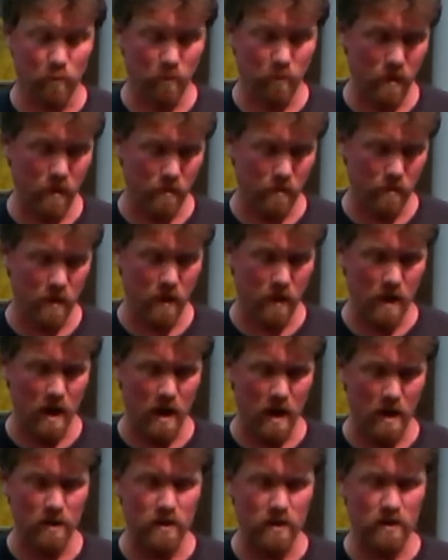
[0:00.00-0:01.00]
Really, really
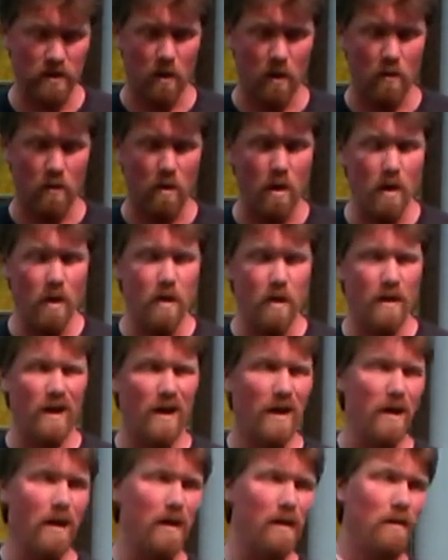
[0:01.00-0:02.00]
nice. So
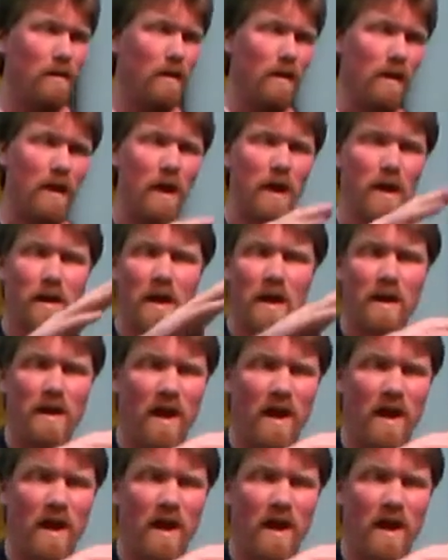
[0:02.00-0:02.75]
again,